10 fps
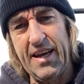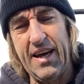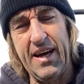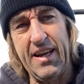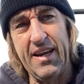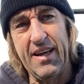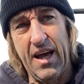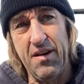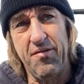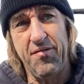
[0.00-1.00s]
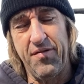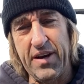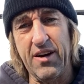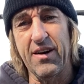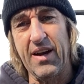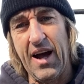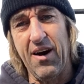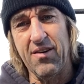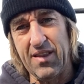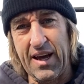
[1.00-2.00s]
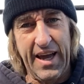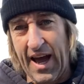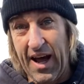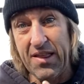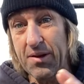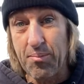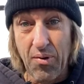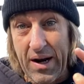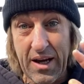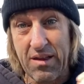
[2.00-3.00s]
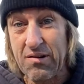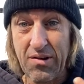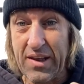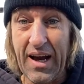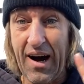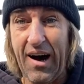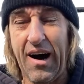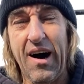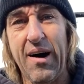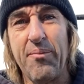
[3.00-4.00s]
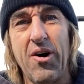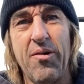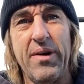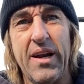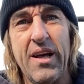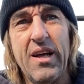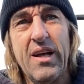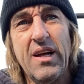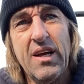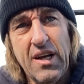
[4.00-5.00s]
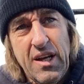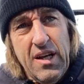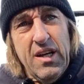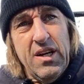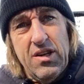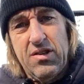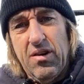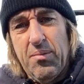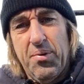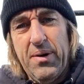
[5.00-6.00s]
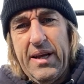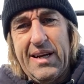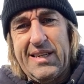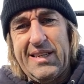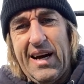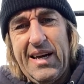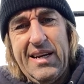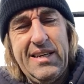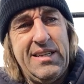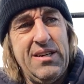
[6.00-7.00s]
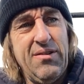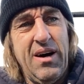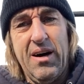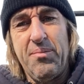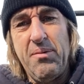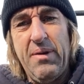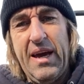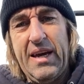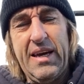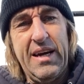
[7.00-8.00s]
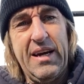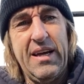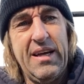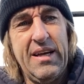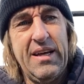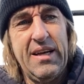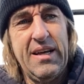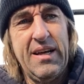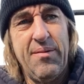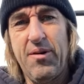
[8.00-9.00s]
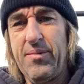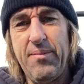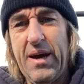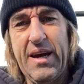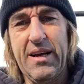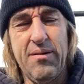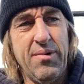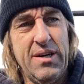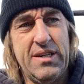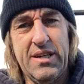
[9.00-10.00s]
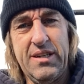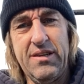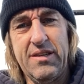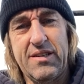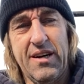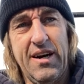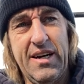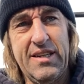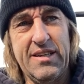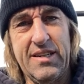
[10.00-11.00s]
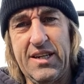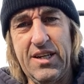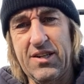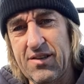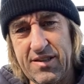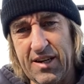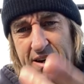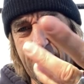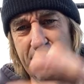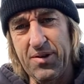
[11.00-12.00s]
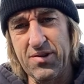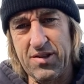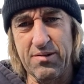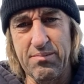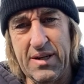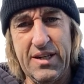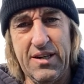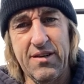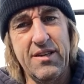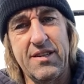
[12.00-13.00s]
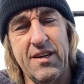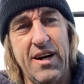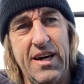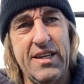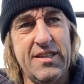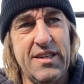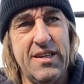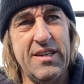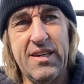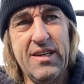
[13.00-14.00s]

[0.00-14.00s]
and and figured it out, like had the breakthrough, the aha moment. So I'm pretty excited to uh, be making. I'm gonna be making a bunch of new designs and T-shirts. I hope you'll submit your designs, and